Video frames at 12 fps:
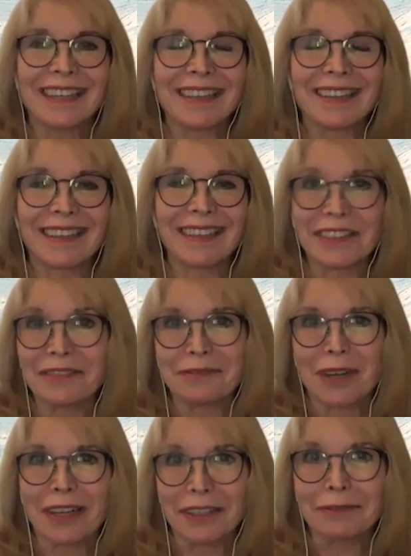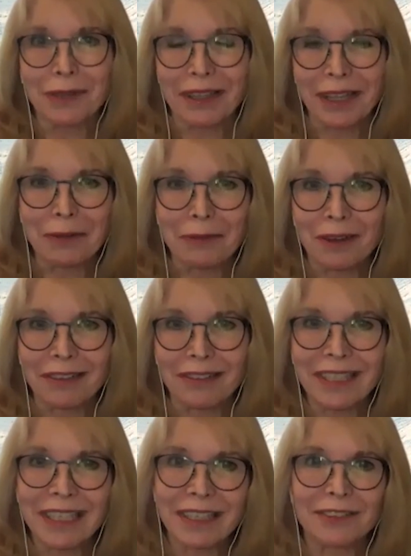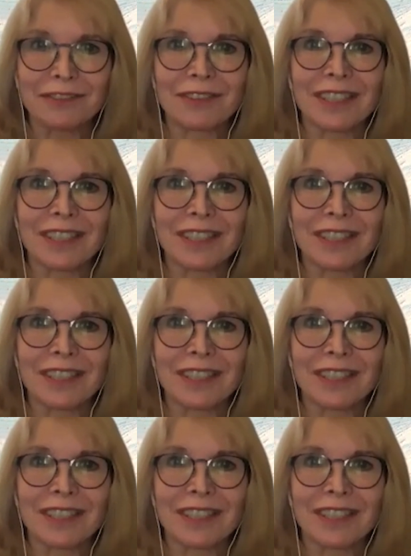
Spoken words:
they want to live where they want to live.